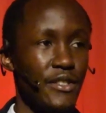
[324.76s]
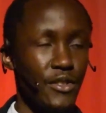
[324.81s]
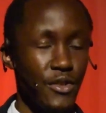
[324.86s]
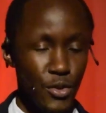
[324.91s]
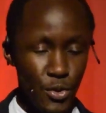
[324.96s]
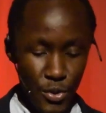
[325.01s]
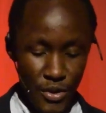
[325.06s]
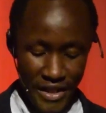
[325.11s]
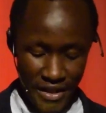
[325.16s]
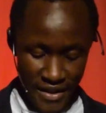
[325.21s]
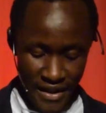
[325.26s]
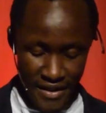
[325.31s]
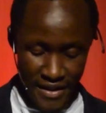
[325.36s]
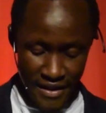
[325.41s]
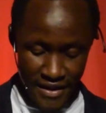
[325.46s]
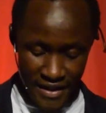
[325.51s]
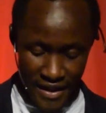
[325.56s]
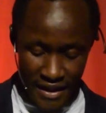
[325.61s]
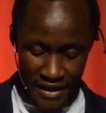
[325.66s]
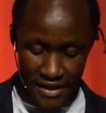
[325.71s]
to
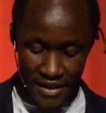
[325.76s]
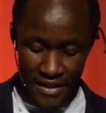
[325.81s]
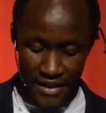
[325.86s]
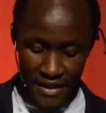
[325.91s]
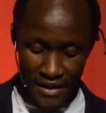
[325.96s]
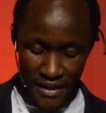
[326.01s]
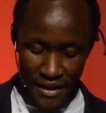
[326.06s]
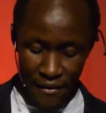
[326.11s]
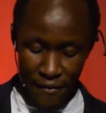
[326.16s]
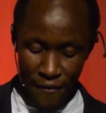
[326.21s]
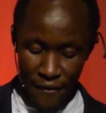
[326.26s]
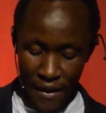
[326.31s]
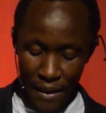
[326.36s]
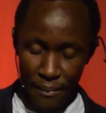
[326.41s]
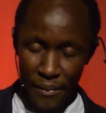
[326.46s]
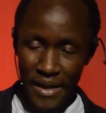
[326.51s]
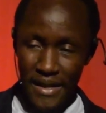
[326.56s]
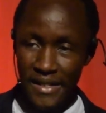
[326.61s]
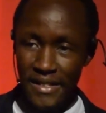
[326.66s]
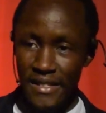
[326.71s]
resuscitate the
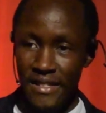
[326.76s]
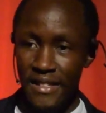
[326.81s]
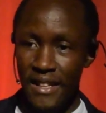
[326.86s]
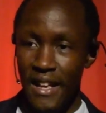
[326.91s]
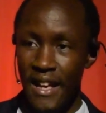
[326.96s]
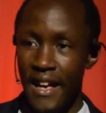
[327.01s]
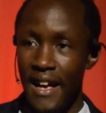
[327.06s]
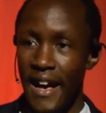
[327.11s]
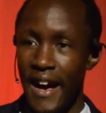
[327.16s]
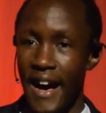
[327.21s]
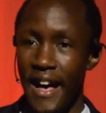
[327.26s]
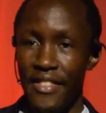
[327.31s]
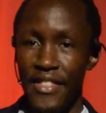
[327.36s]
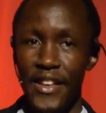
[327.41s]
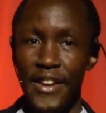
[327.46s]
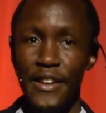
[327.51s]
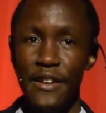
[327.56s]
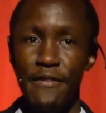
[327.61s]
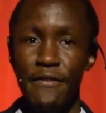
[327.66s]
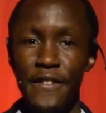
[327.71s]
farmers and the
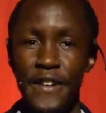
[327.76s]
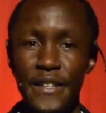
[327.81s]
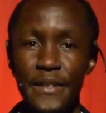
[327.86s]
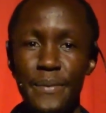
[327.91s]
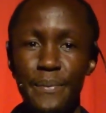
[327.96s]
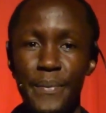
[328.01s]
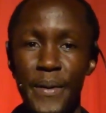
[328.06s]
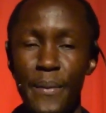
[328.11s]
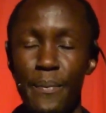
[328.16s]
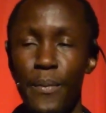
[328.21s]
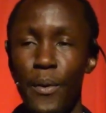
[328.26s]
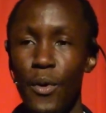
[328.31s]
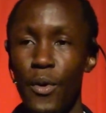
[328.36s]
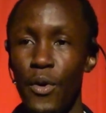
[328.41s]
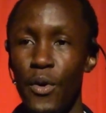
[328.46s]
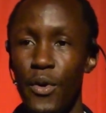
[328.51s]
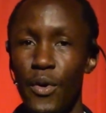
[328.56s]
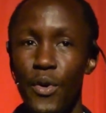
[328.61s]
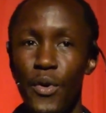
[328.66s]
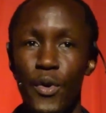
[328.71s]
different
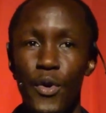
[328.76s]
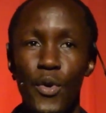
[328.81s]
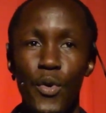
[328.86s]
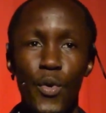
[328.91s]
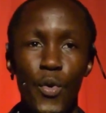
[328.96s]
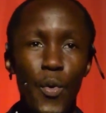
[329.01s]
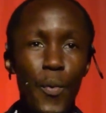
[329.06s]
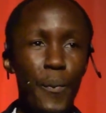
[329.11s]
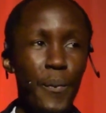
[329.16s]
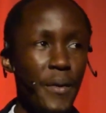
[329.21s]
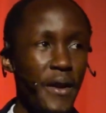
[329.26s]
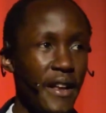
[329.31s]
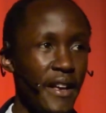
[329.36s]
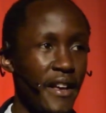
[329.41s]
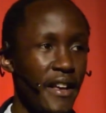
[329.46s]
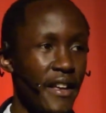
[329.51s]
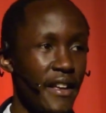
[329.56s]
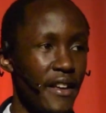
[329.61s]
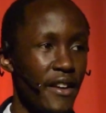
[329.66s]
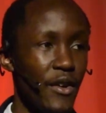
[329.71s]
people who
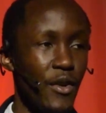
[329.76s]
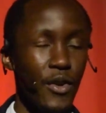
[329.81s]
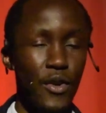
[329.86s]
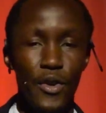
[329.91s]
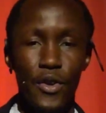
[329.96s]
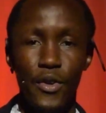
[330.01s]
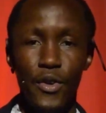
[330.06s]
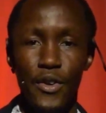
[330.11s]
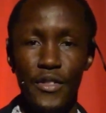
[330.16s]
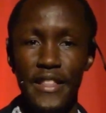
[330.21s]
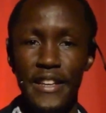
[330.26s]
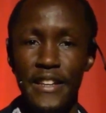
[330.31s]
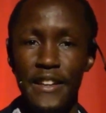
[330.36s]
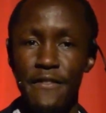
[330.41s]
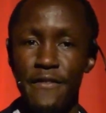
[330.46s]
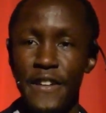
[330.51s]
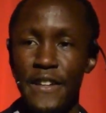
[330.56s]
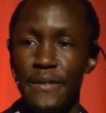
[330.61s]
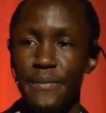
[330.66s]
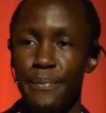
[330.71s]
play, or the
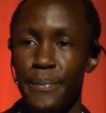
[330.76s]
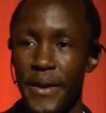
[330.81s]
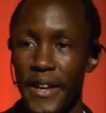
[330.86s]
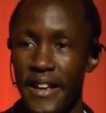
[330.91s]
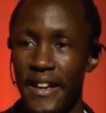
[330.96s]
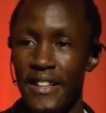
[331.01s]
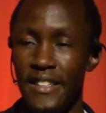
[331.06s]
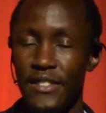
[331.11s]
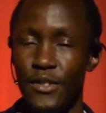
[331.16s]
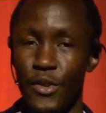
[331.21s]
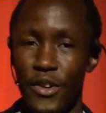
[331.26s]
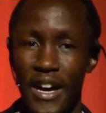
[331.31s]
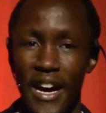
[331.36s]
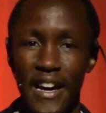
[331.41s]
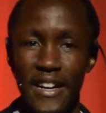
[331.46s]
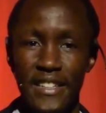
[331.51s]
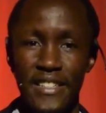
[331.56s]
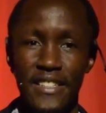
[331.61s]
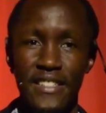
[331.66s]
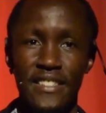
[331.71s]
different players or
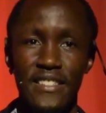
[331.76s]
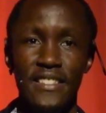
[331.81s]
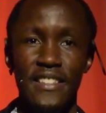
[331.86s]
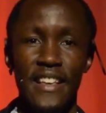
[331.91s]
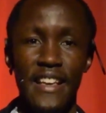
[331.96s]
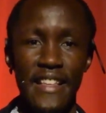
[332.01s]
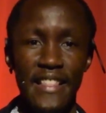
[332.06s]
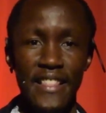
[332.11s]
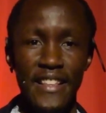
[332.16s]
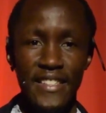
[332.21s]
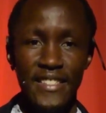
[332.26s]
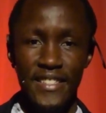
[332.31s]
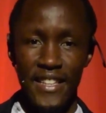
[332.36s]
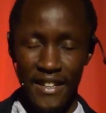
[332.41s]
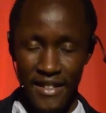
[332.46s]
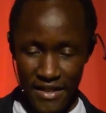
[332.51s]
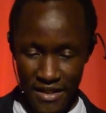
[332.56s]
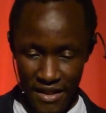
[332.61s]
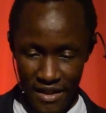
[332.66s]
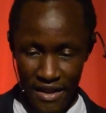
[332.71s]
actors in this
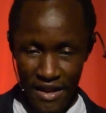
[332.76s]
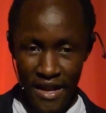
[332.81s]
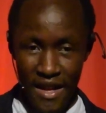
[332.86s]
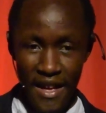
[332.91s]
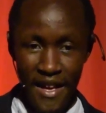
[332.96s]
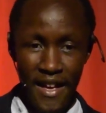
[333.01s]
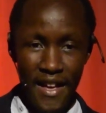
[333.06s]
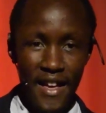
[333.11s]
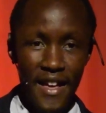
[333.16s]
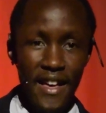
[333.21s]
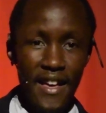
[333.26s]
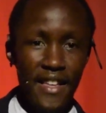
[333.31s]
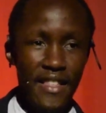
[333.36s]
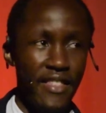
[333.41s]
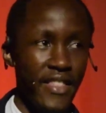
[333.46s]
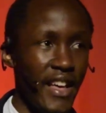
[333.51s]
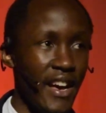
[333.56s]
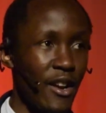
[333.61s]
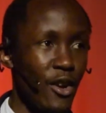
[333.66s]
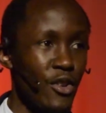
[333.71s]
sector?
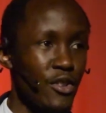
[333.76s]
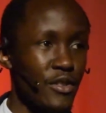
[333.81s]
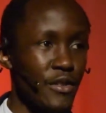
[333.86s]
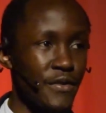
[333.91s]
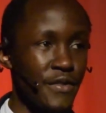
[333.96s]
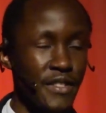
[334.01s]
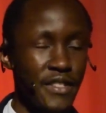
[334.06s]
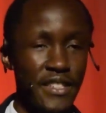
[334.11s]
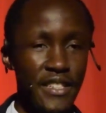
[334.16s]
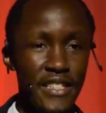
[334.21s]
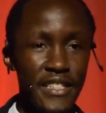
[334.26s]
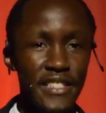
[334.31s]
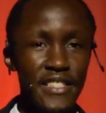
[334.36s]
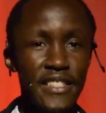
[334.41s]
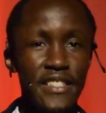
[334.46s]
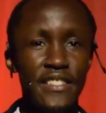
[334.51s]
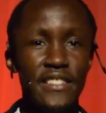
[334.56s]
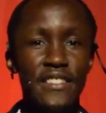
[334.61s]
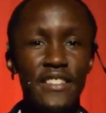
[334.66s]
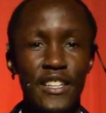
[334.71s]
There are a lot of
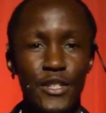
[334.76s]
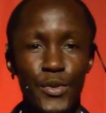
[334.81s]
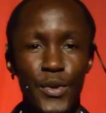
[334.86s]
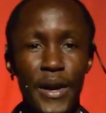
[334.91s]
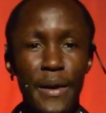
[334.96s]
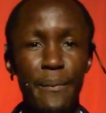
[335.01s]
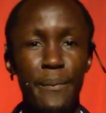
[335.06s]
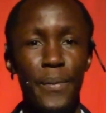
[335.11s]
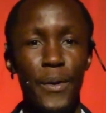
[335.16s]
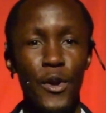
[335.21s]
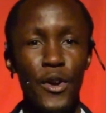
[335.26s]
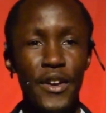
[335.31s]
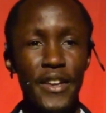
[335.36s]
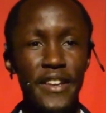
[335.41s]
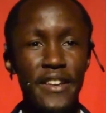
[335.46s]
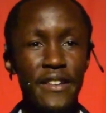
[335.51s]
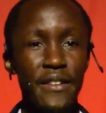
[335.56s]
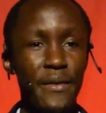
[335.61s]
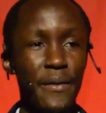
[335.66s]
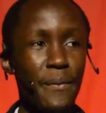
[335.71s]
strategies that were
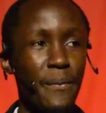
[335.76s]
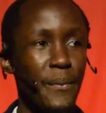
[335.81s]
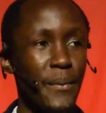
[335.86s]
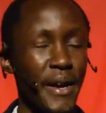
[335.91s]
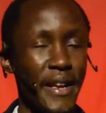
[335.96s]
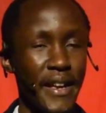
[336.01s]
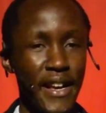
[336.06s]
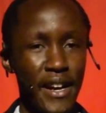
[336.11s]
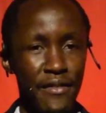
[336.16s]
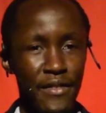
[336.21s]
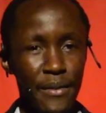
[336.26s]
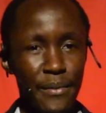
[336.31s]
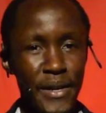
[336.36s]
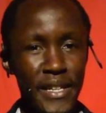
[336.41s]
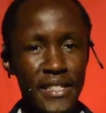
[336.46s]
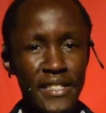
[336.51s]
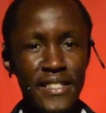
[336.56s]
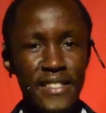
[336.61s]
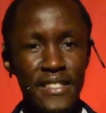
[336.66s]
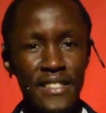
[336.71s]
employed by
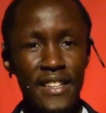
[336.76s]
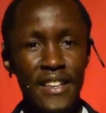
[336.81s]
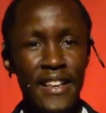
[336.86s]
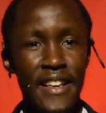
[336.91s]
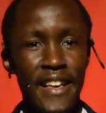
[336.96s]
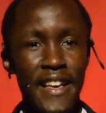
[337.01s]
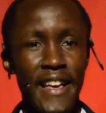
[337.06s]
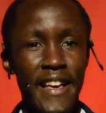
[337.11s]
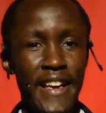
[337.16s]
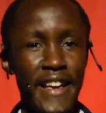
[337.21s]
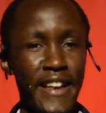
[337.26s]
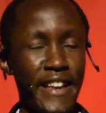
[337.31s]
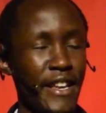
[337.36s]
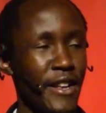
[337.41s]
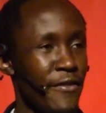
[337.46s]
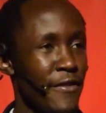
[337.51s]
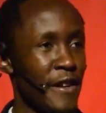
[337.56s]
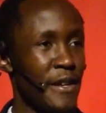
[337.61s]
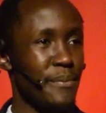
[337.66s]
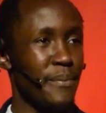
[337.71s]
governments in
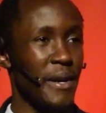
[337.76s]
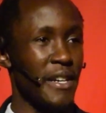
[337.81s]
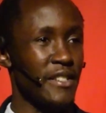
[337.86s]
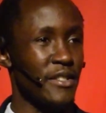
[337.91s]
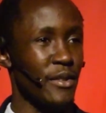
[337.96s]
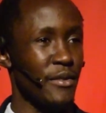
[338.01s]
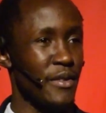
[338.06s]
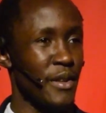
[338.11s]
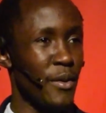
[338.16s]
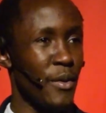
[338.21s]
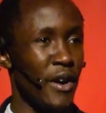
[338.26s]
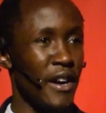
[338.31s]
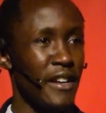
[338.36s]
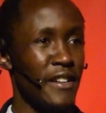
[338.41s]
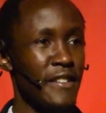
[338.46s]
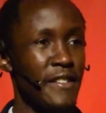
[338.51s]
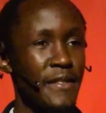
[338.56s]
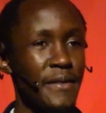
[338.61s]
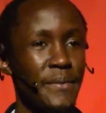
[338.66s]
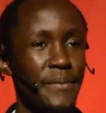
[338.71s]
different parts of the
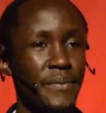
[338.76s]
world,